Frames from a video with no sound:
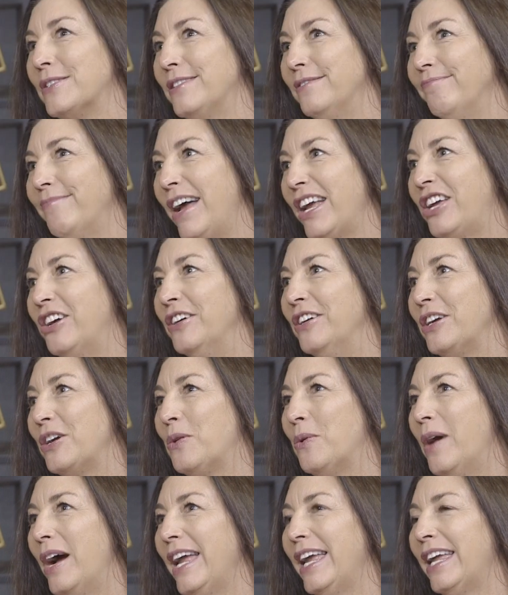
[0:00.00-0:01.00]
of those. I
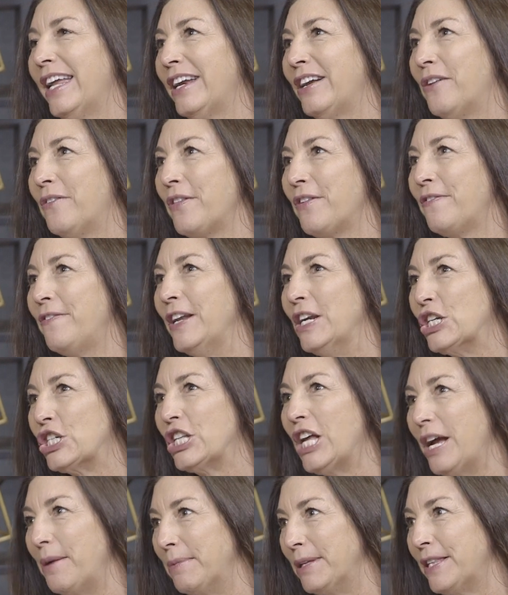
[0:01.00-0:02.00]
couldn't quite get it over the
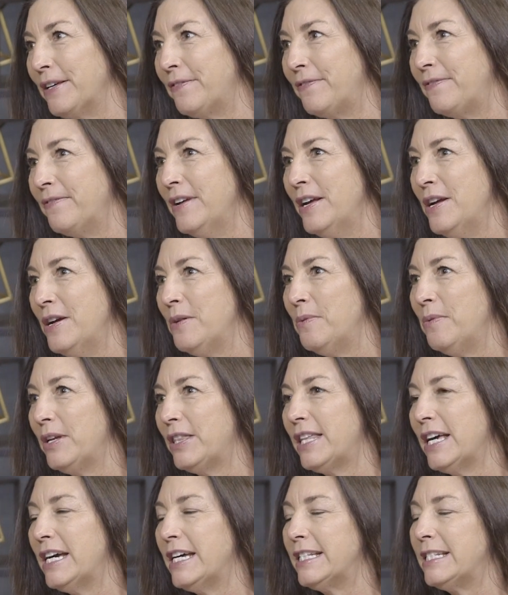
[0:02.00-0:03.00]
finish line
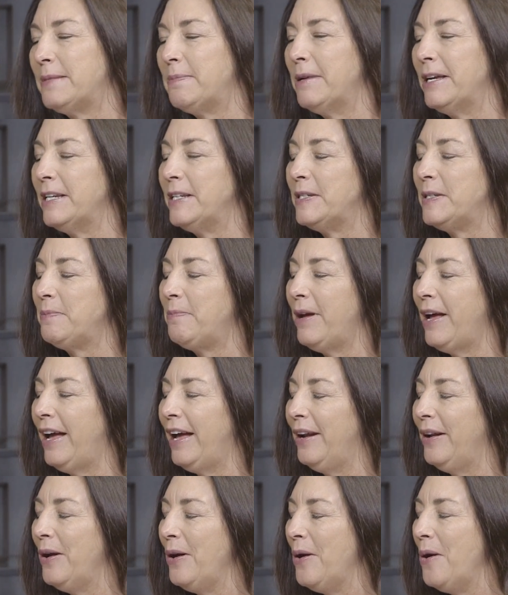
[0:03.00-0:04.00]
with the husband,
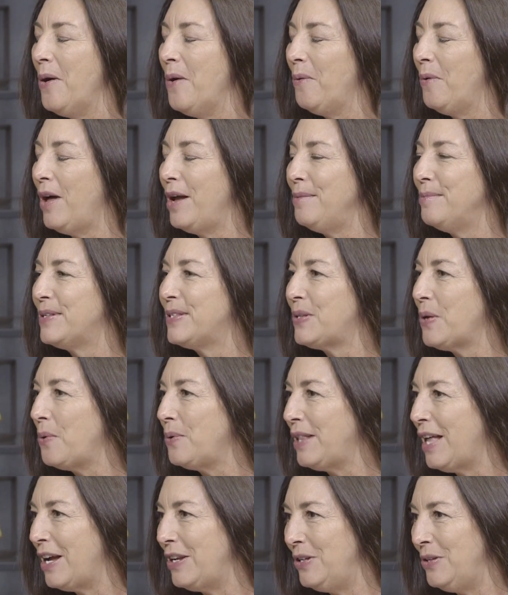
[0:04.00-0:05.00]
but well, I'm
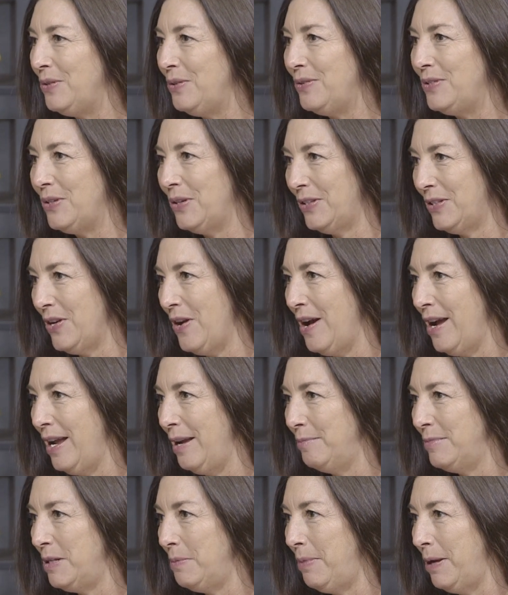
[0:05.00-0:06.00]
so glad you took
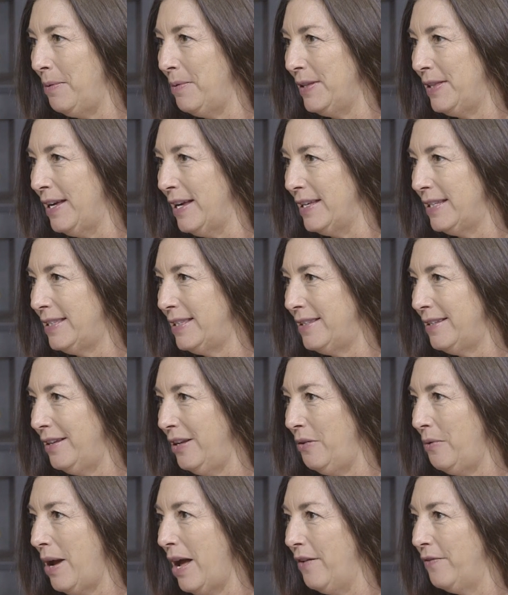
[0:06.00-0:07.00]
time to be with us.
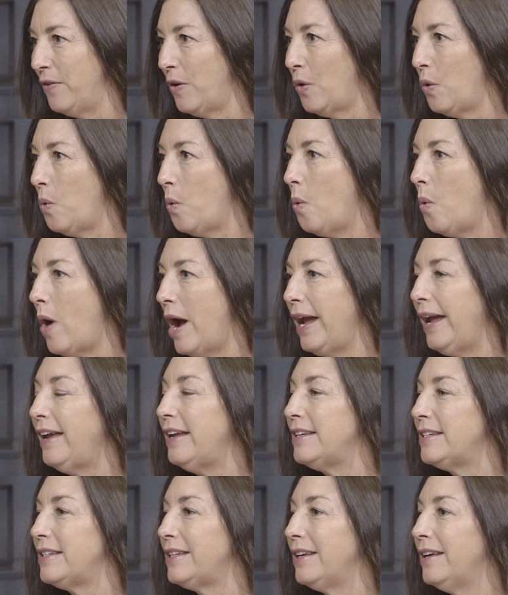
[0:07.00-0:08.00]
You have
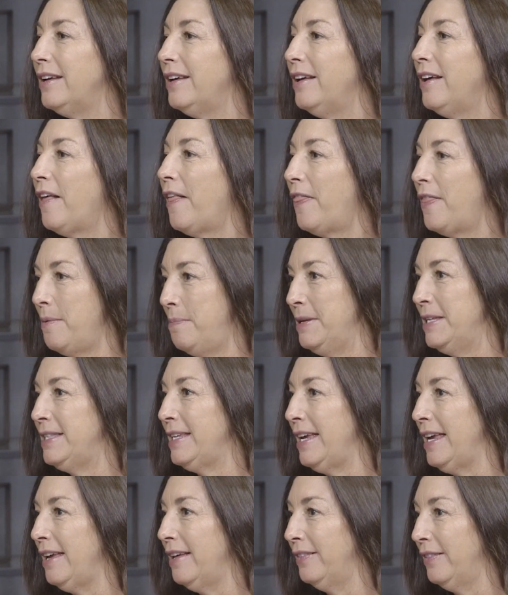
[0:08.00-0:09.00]
quite the
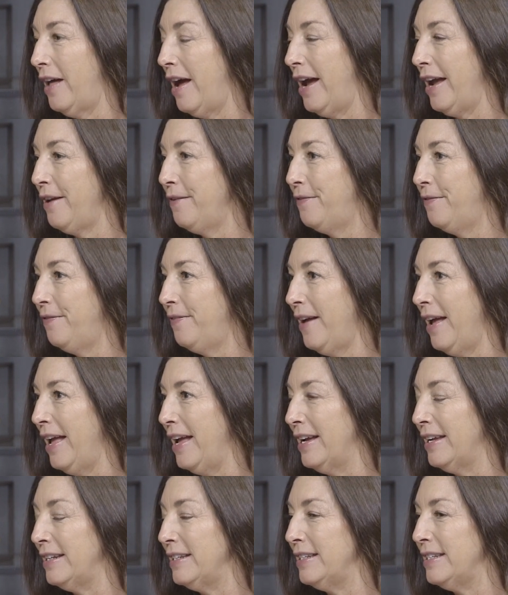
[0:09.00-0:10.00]
busy life,
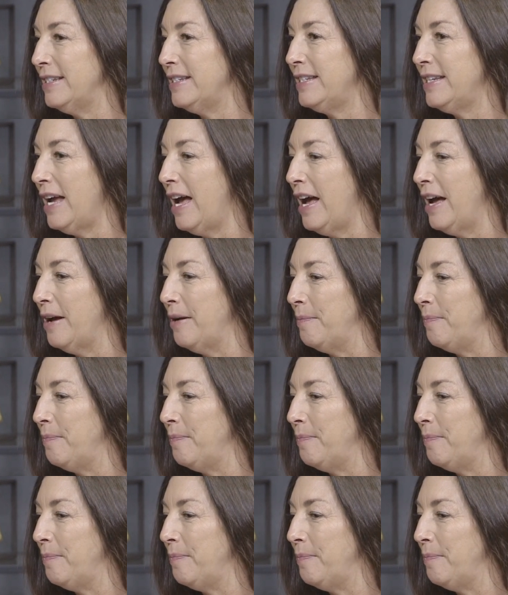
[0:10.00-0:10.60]
and